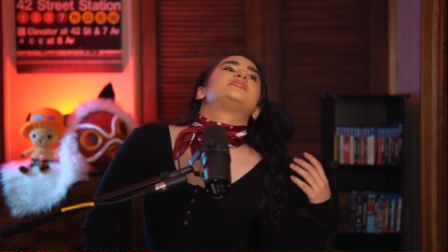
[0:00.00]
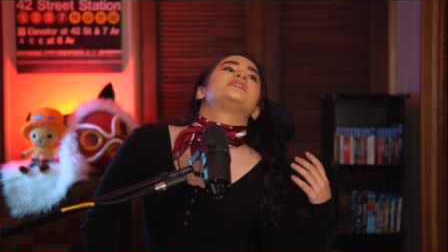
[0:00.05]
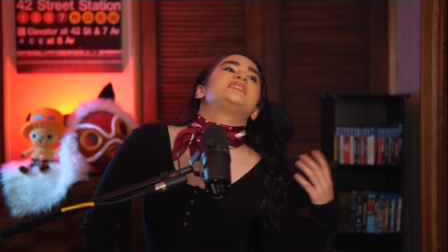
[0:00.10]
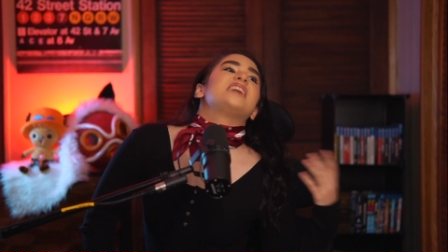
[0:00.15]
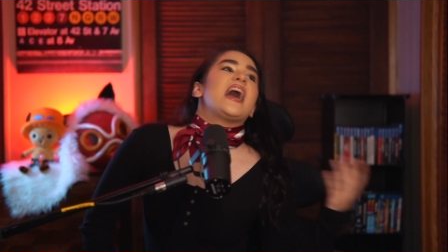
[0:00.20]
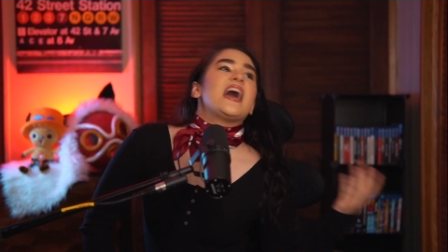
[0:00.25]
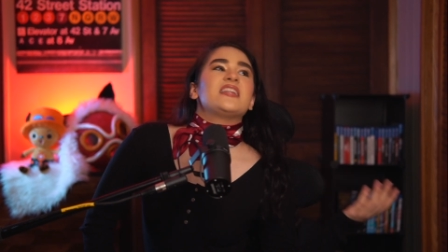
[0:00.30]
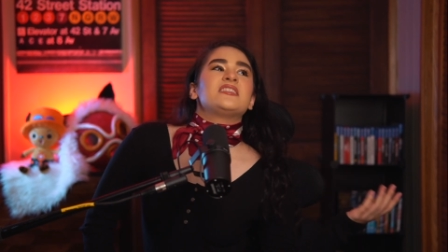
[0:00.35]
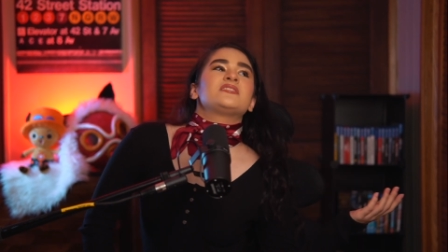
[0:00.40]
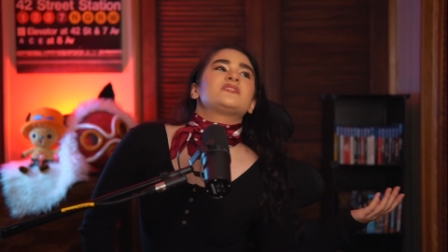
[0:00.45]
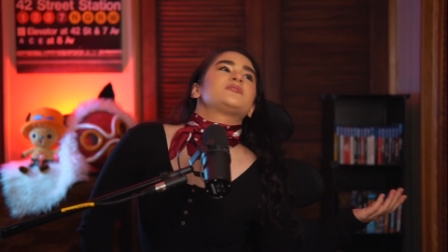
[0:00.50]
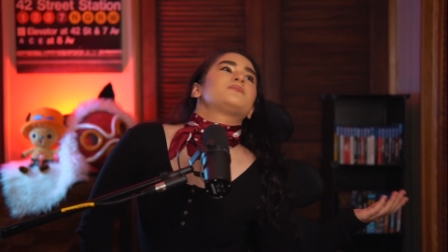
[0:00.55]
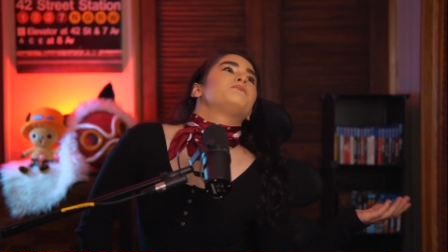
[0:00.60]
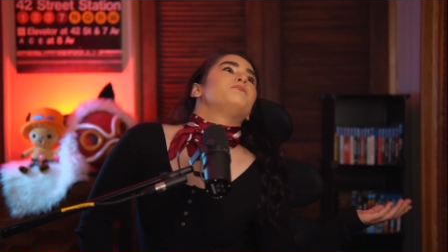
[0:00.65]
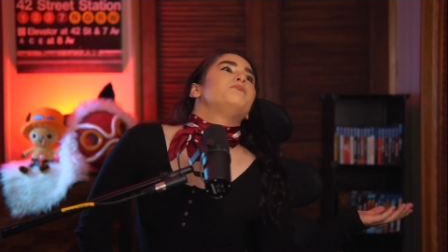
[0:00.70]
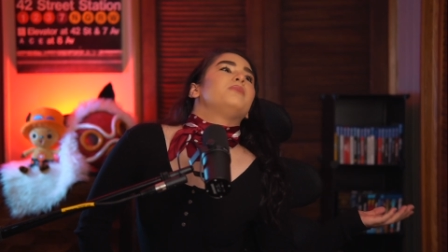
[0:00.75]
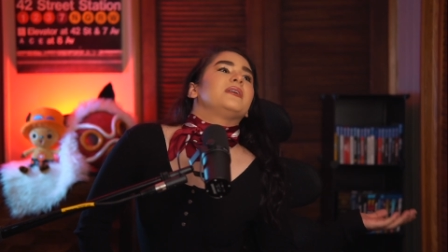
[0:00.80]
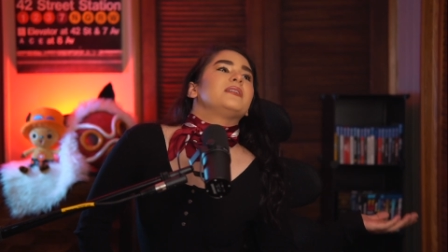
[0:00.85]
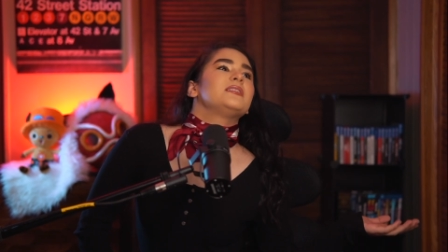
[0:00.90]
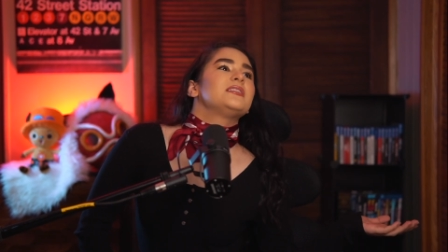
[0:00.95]
10
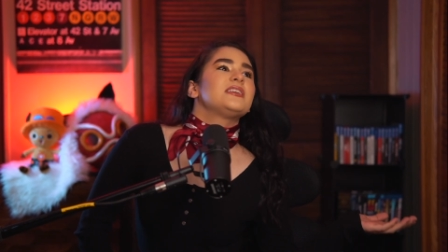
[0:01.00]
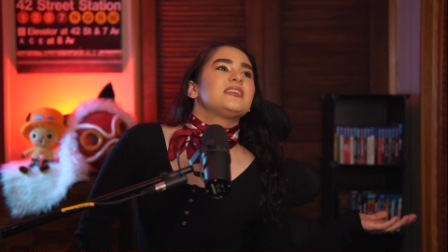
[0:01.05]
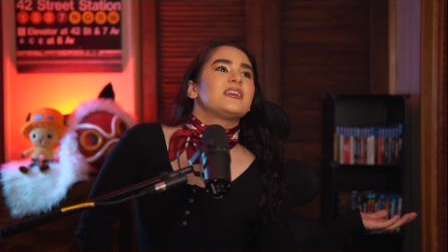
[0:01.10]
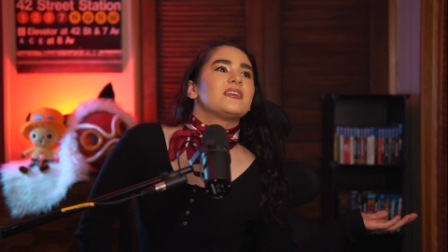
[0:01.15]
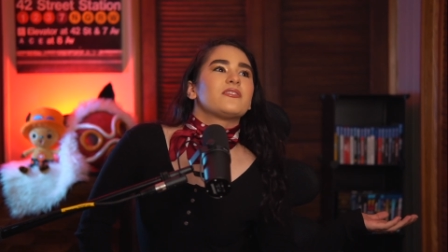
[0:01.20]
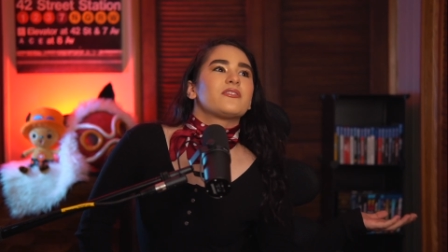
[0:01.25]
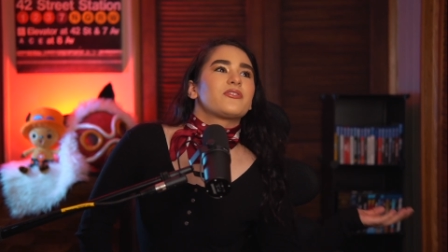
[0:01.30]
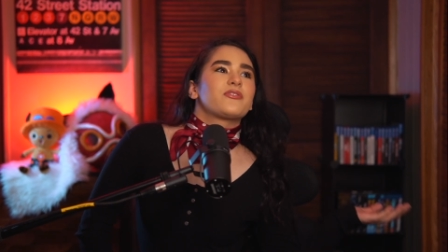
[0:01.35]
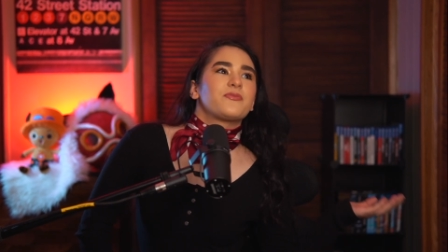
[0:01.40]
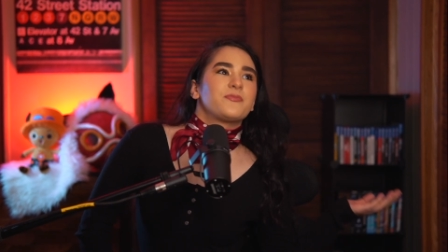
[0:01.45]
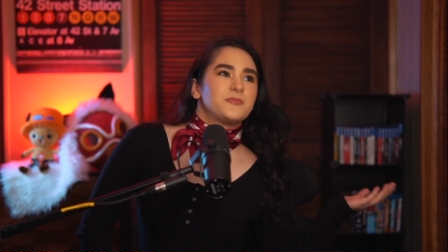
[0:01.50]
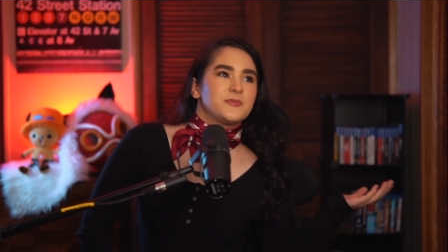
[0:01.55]
billionth,